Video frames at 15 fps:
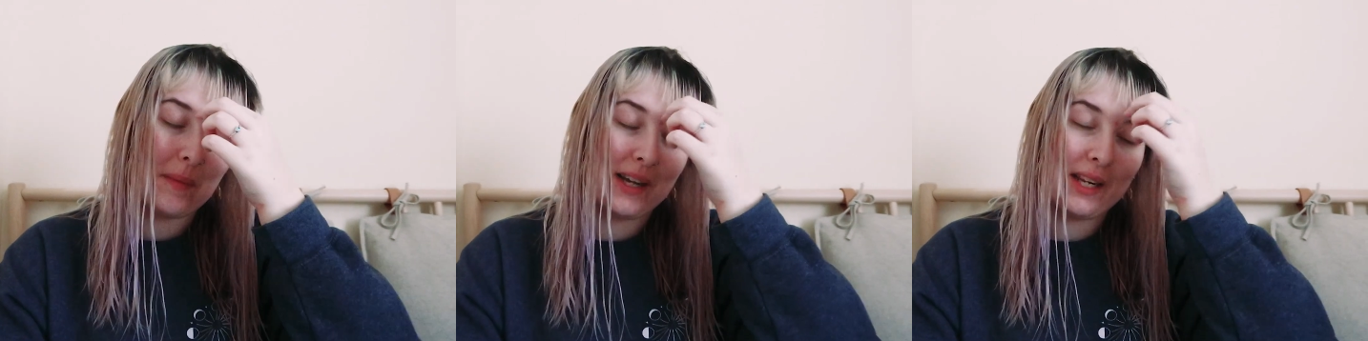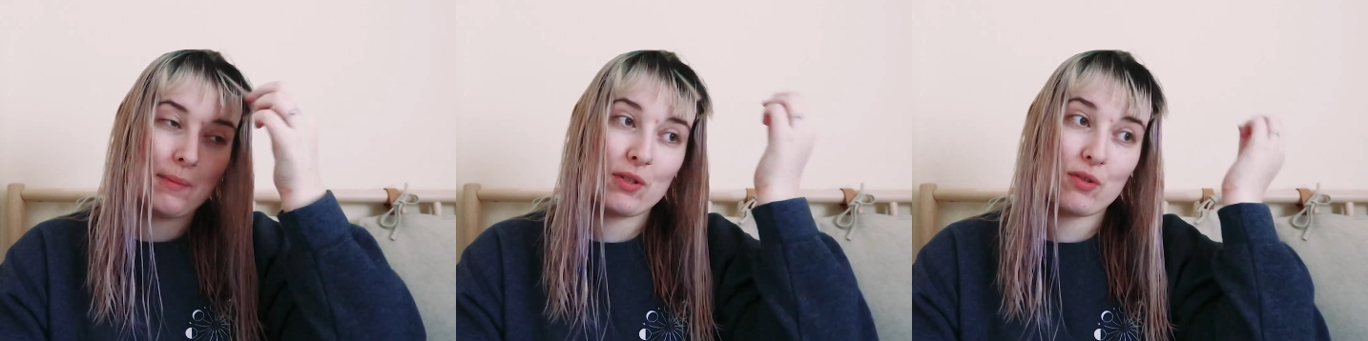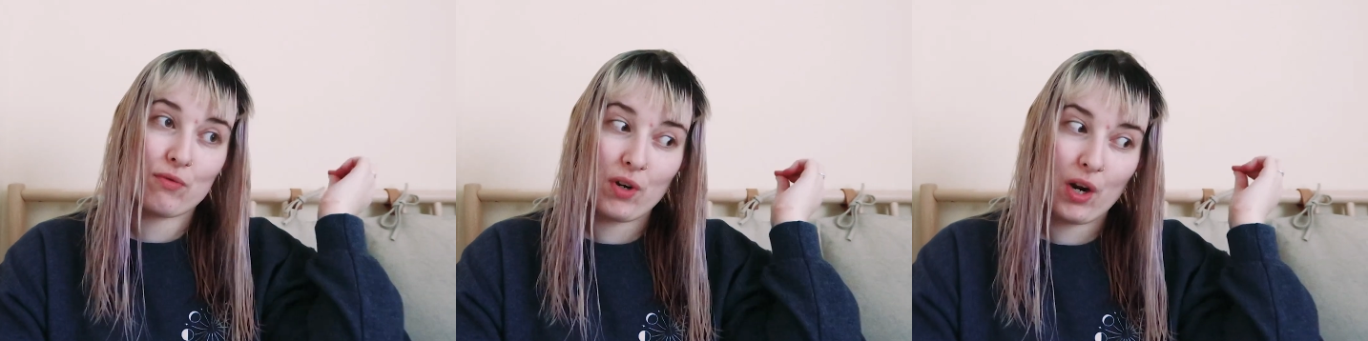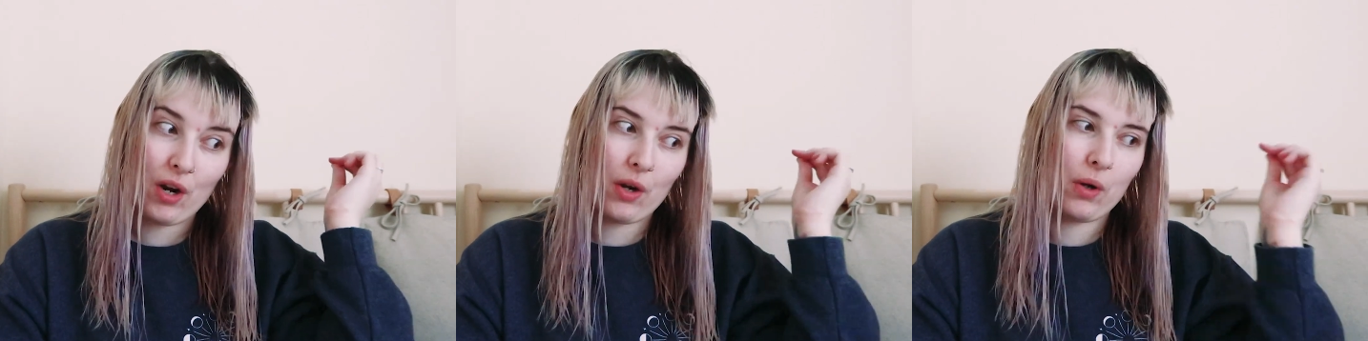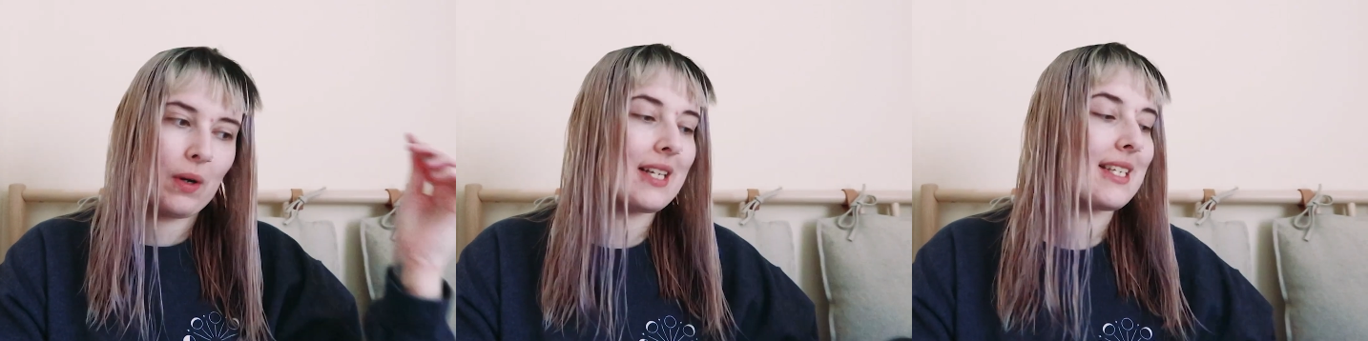My name is
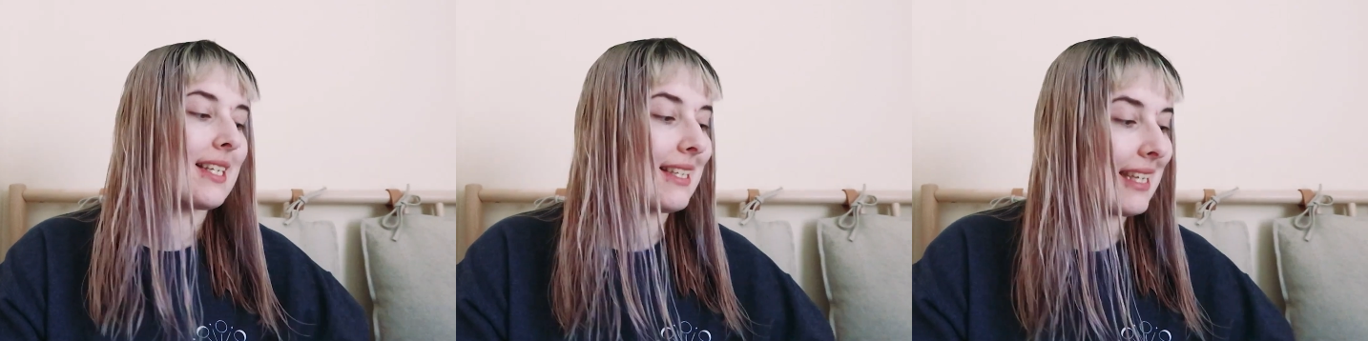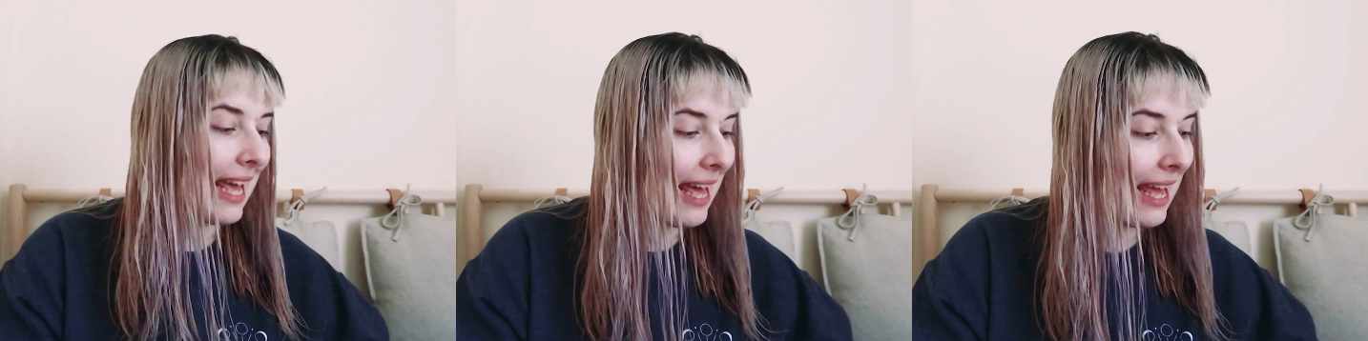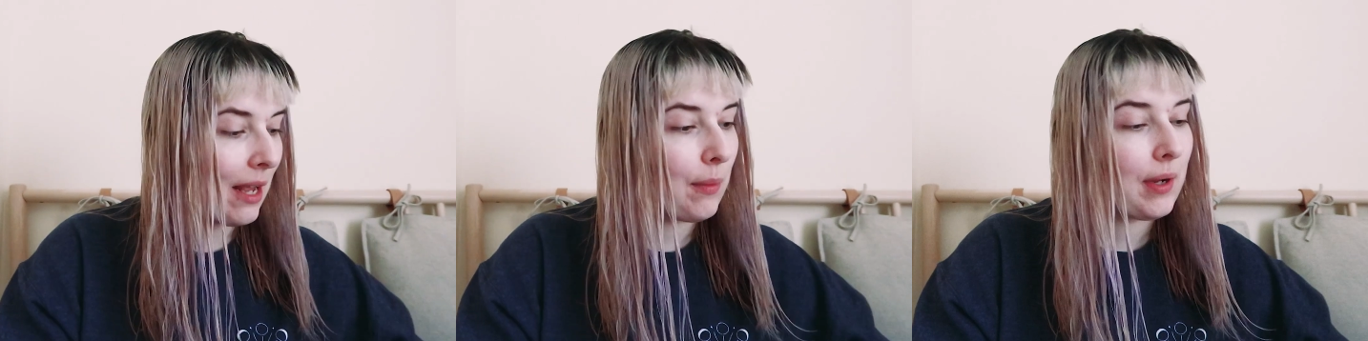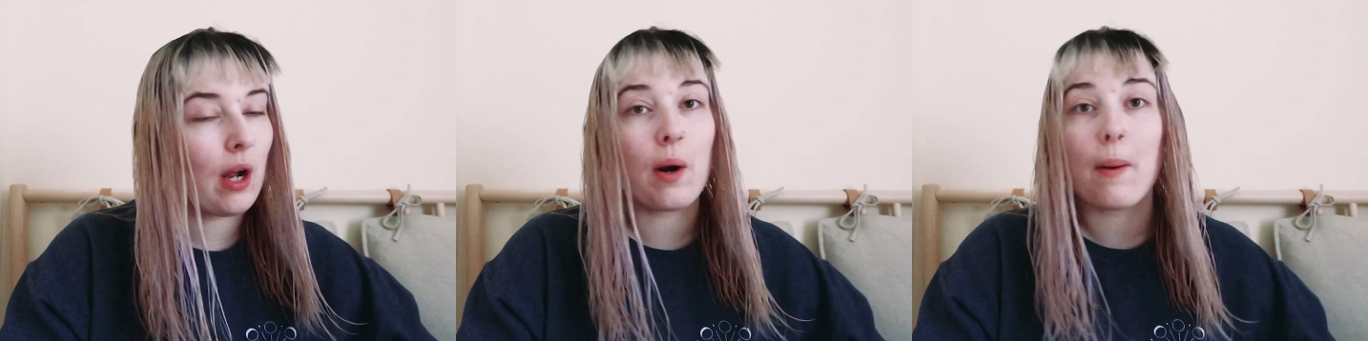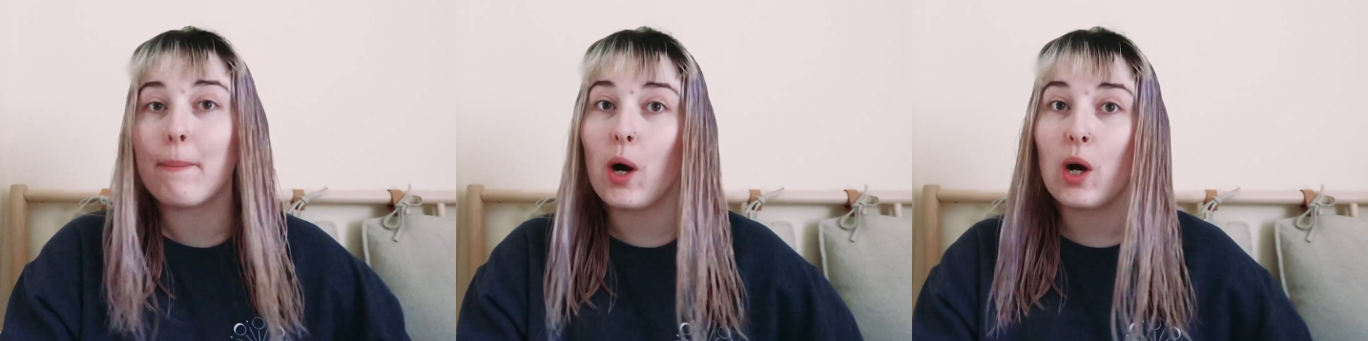Ro and today we
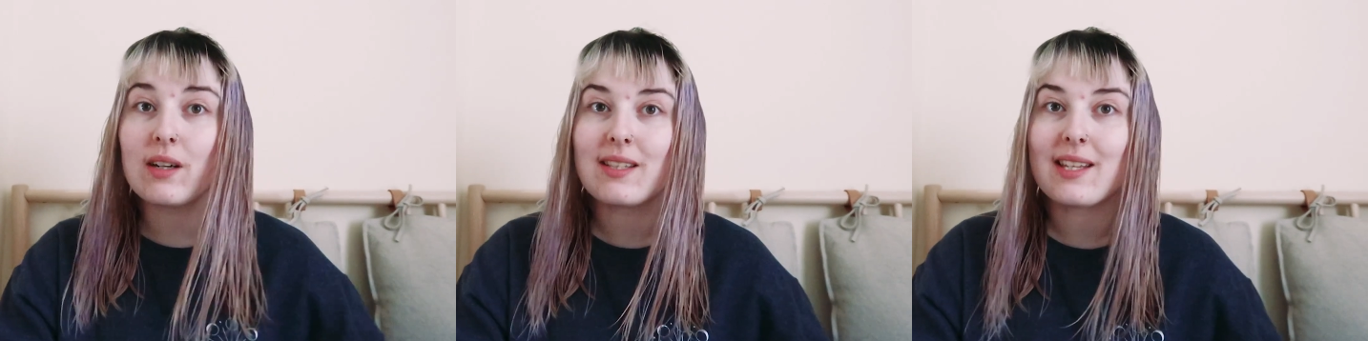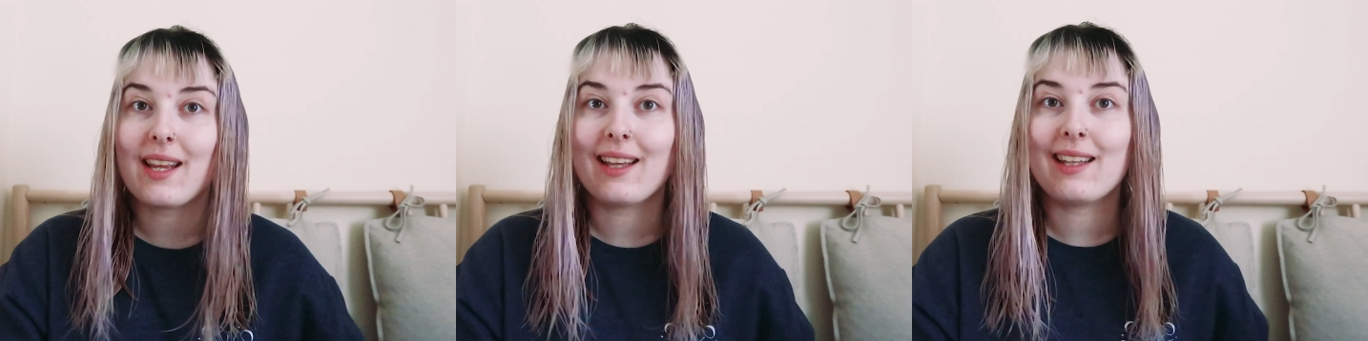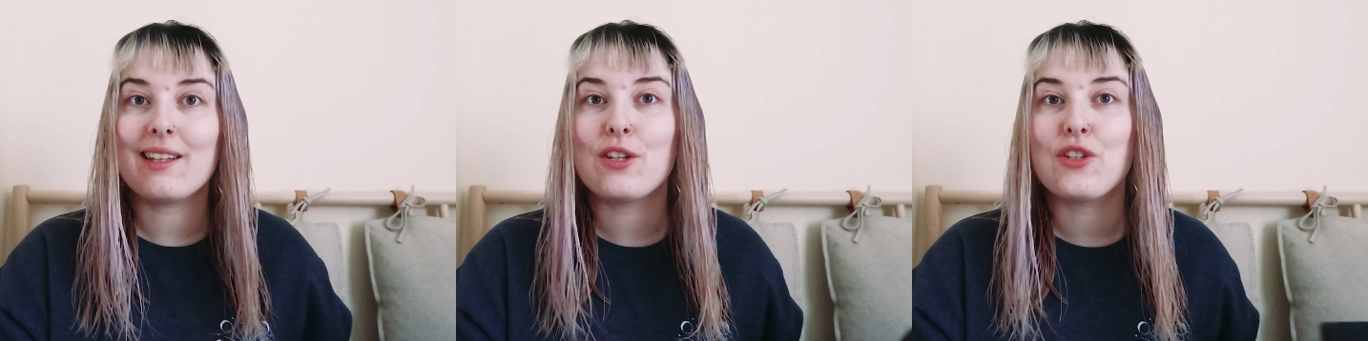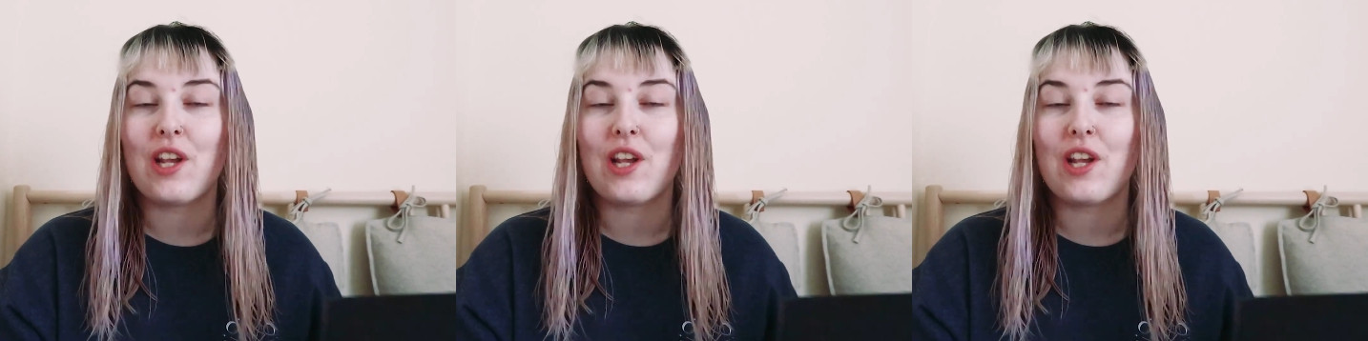are unboxing the